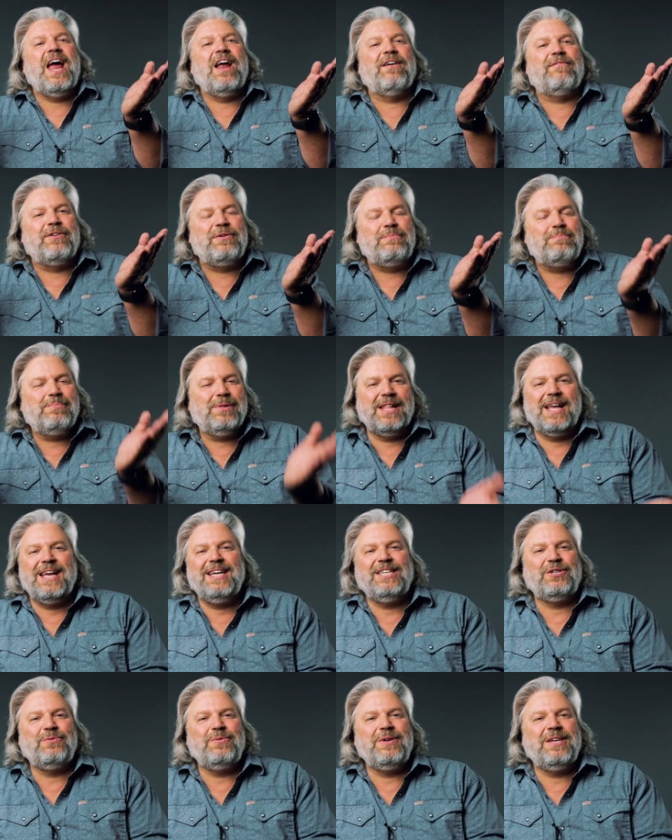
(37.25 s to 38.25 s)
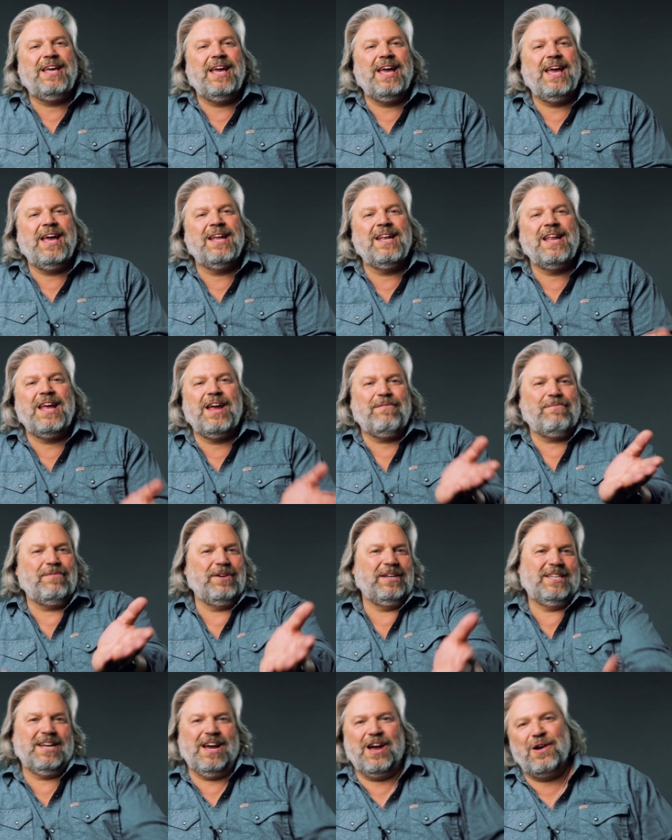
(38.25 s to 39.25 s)
every place we can,
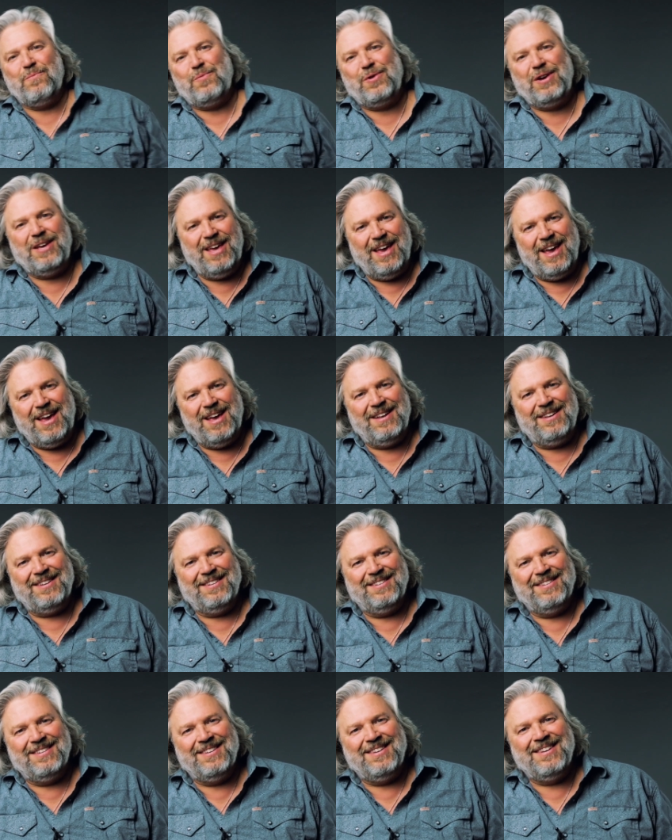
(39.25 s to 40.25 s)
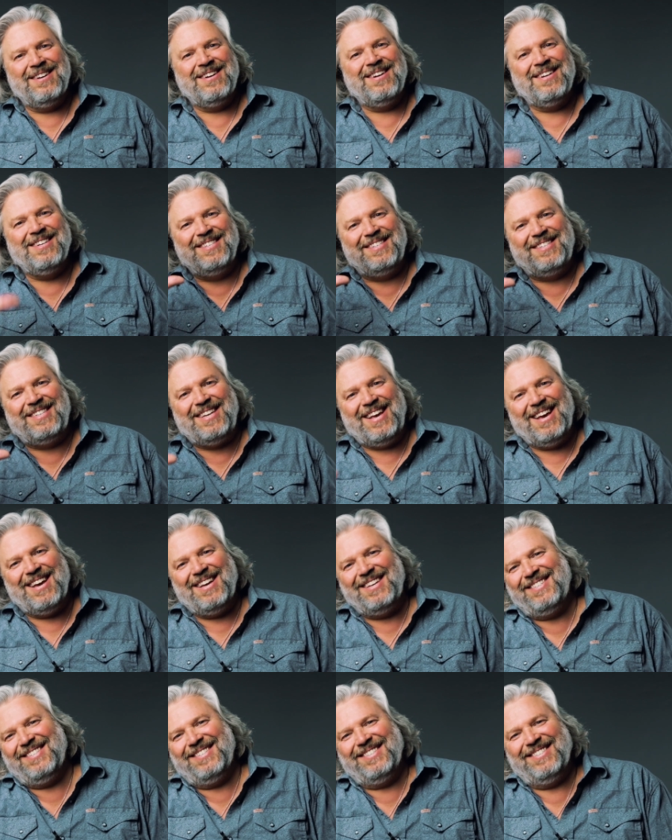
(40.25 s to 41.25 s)
every time we can. See
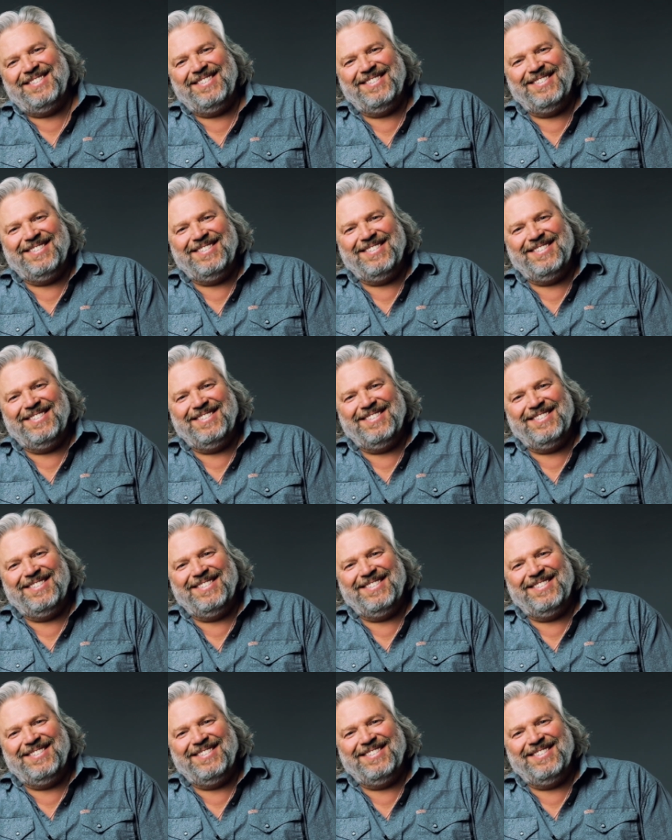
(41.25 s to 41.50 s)
you.